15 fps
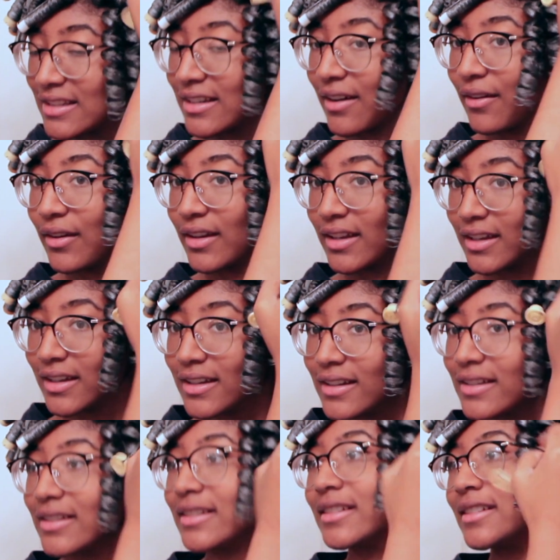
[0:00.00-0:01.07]
so
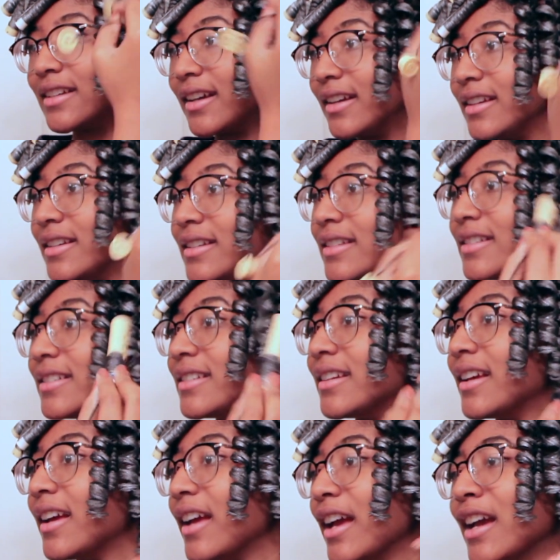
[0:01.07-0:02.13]
good.
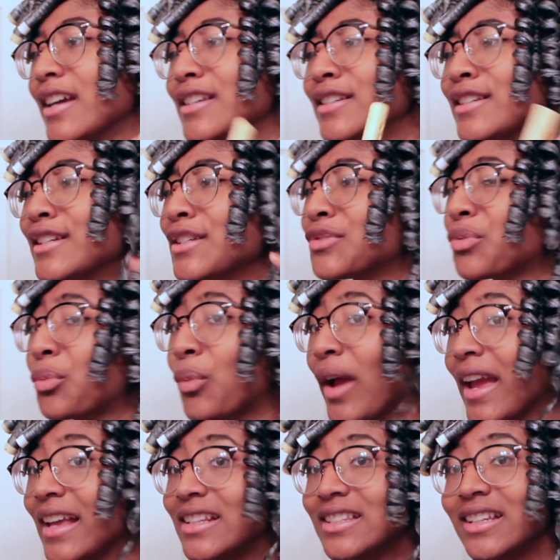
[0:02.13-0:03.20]
Just
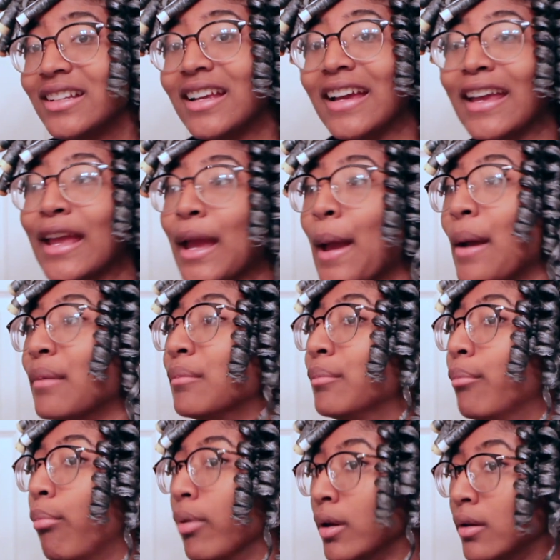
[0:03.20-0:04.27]
wait till I get
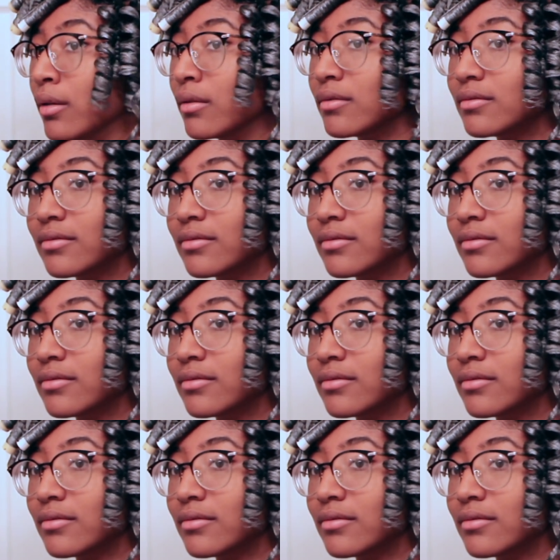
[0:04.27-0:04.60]
beat.